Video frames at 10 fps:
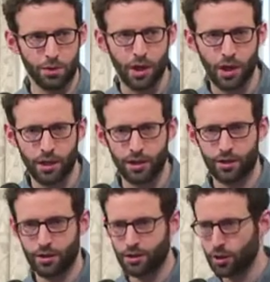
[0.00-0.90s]

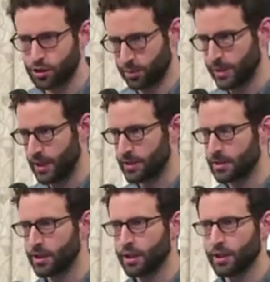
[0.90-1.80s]
broad social
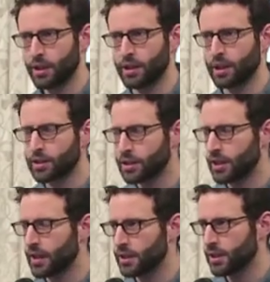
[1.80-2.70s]
base and
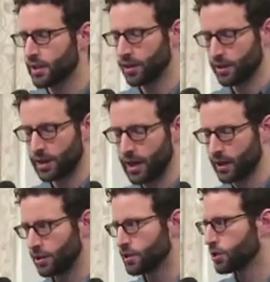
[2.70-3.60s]
understanding
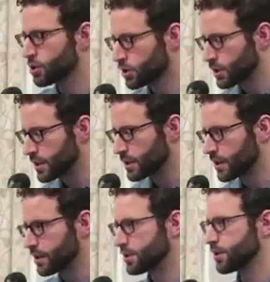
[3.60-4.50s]
that social
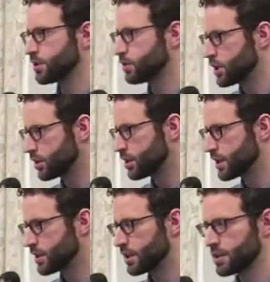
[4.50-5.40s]
justice, racial
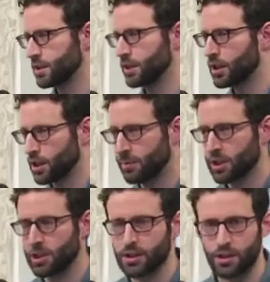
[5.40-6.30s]
justice,
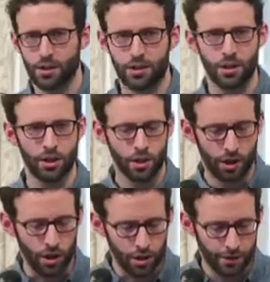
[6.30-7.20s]
economic justice,
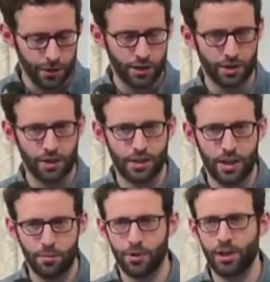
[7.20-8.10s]
all of these are the
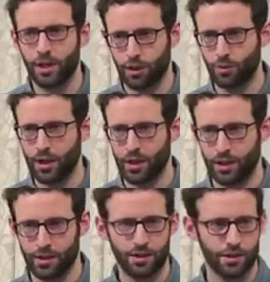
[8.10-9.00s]
same thing in a way
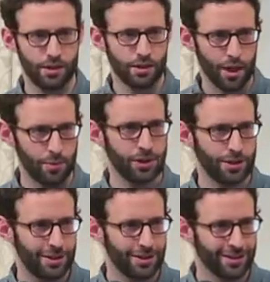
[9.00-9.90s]
as climate
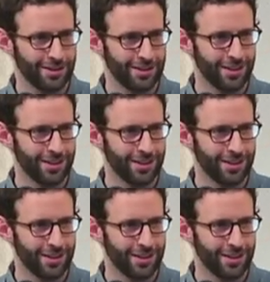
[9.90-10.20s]
justice.